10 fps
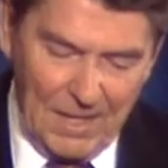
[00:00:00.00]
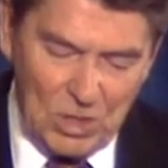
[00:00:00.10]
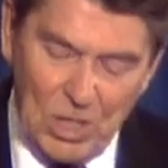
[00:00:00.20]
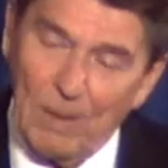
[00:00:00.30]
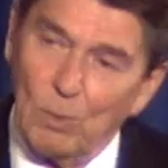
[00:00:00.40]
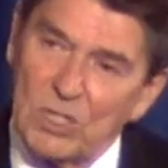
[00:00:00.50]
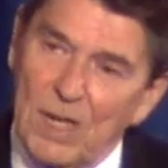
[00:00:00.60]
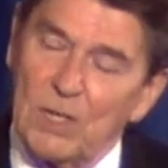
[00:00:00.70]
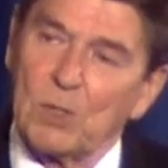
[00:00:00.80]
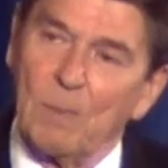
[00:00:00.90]
Jim was
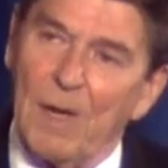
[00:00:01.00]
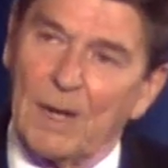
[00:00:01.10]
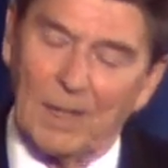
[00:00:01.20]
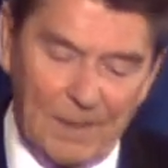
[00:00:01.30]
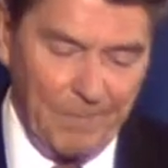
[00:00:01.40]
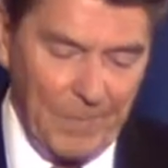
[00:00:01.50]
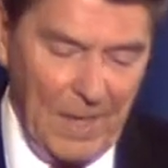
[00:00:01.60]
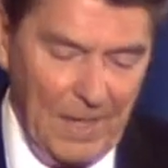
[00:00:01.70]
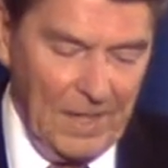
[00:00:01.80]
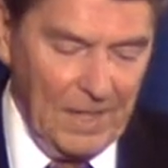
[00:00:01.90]
instrumental
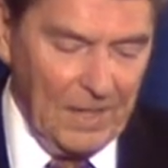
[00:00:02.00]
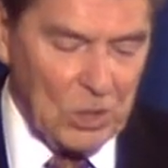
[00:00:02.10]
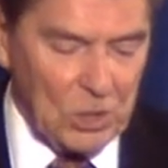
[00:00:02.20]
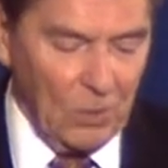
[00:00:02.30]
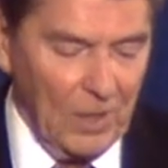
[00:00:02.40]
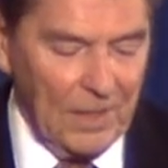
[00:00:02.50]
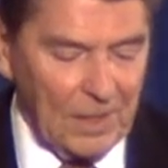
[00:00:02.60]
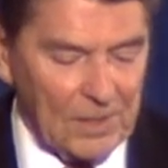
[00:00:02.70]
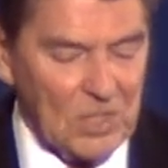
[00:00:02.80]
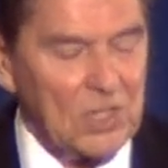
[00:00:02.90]
in ensuring
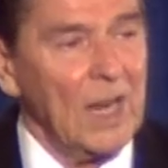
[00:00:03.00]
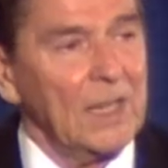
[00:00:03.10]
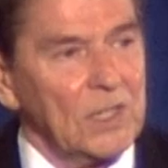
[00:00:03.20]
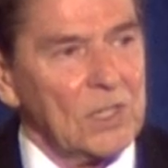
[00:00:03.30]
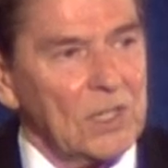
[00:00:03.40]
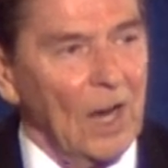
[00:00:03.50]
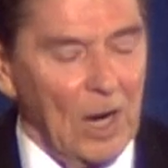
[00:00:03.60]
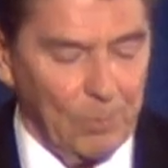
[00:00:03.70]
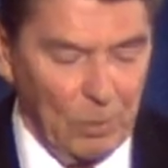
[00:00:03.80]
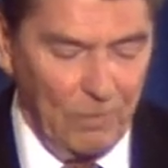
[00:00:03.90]
that the states
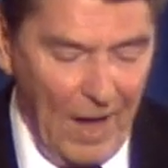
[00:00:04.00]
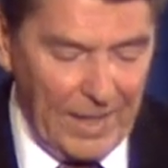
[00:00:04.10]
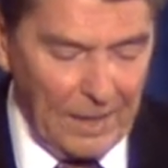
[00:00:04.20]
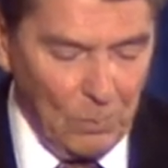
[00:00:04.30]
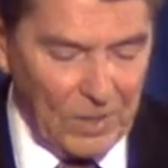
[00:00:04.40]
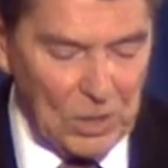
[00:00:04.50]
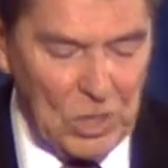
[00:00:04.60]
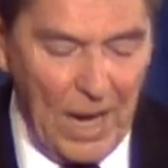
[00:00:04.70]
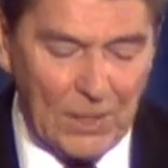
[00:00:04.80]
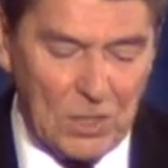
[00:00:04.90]
are provided with a
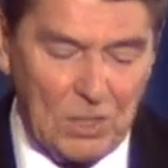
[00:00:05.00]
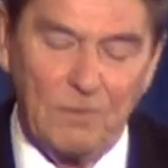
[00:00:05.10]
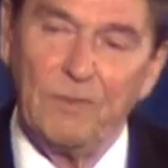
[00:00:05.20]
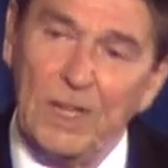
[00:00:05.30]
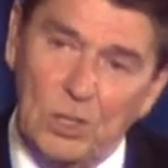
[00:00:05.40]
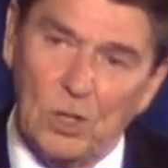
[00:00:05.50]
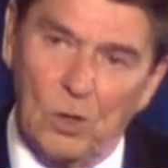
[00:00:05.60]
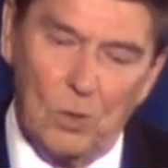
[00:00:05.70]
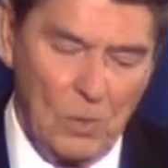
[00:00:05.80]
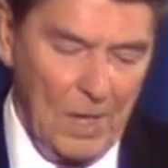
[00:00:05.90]
chance to
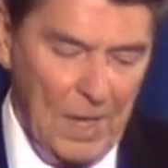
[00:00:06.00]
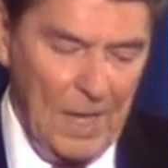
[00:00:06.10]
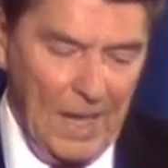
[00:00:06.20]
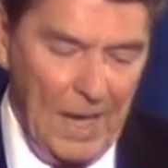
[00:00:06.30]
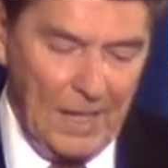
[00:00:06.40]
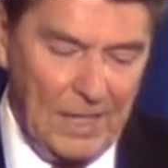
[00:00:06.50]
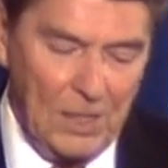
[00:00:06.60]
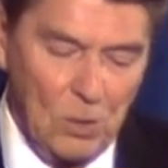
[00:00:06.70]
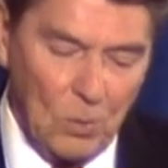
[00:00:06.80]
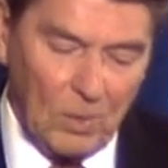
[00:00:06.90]
veto any
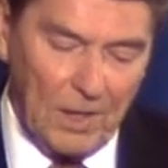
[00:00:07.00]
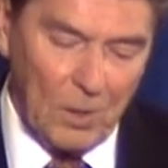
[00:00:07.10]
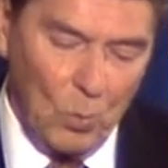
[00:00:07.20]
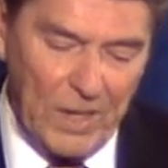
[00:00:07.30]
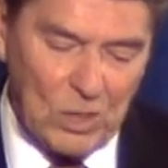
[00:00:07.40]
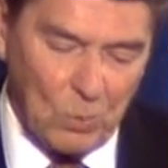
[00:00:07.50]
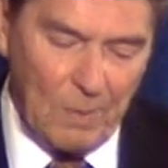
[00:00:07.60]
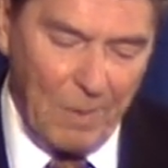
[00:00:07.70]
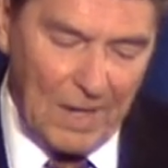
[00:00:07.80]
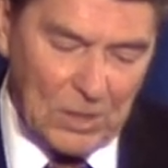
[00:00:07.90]
nuclear waste
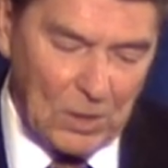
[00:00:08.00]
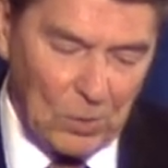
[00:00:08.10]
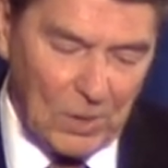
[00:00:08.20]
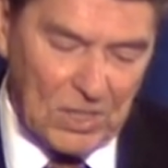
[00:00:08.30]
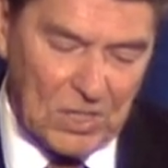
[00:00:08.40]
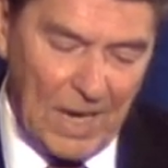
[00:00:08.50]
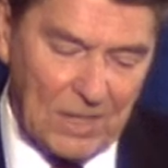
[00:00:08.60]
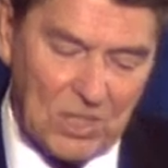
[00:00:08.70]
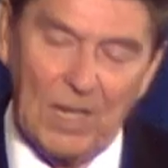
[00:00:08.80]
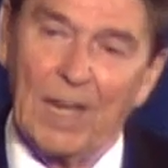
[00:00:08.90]
repository
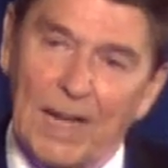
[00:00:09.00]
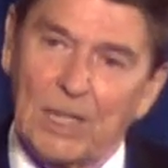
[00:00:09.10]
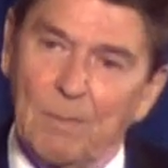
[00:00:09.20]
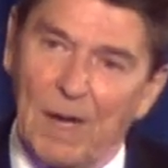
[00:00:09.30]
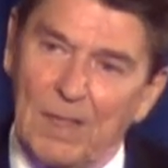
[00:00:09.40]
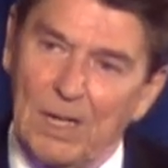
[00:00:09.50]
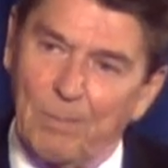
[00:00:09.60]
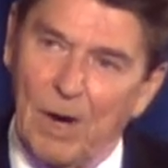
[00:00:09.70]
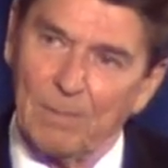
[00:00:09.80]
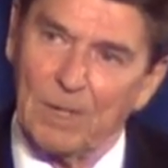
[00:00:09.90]
site selected by the
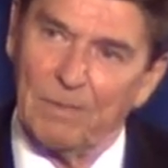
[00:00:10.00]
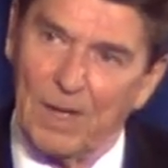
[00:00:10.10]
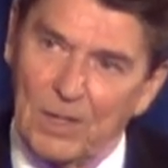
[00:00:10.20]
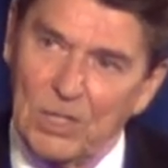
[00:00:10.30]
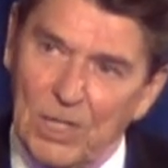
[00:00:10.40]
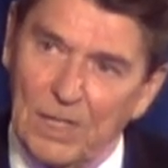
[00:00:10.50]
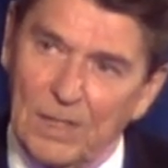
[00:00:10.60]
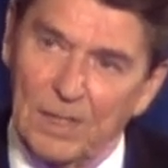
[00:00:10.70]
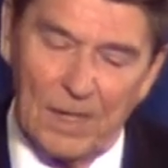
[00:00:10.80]
Department of Energy.